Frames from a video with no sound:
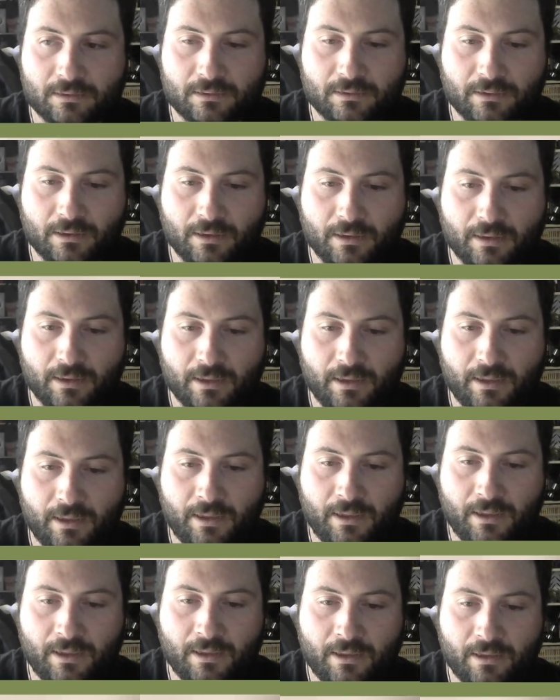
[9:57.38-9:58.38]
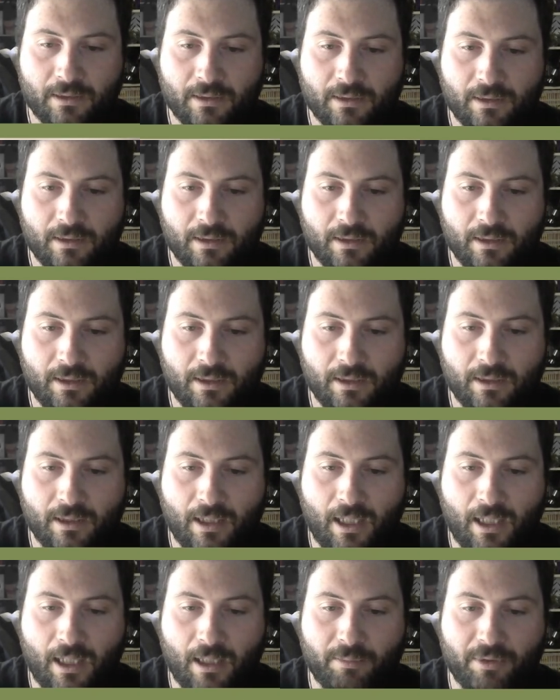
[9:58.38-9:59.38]
and then the
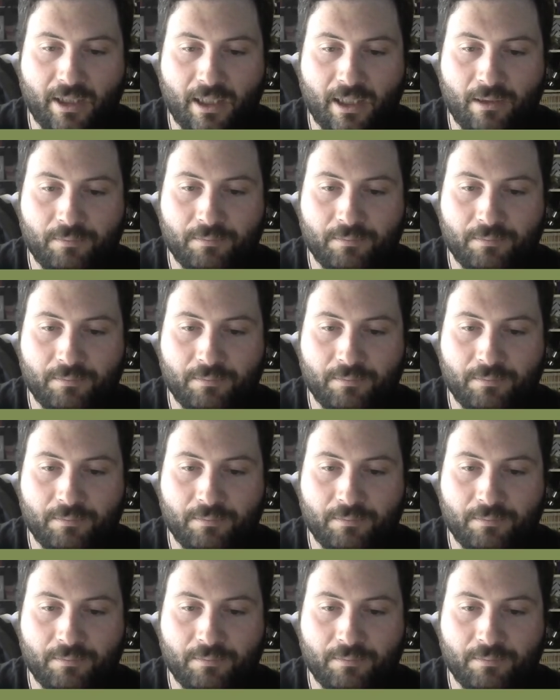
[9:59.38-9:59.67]
eyebrow.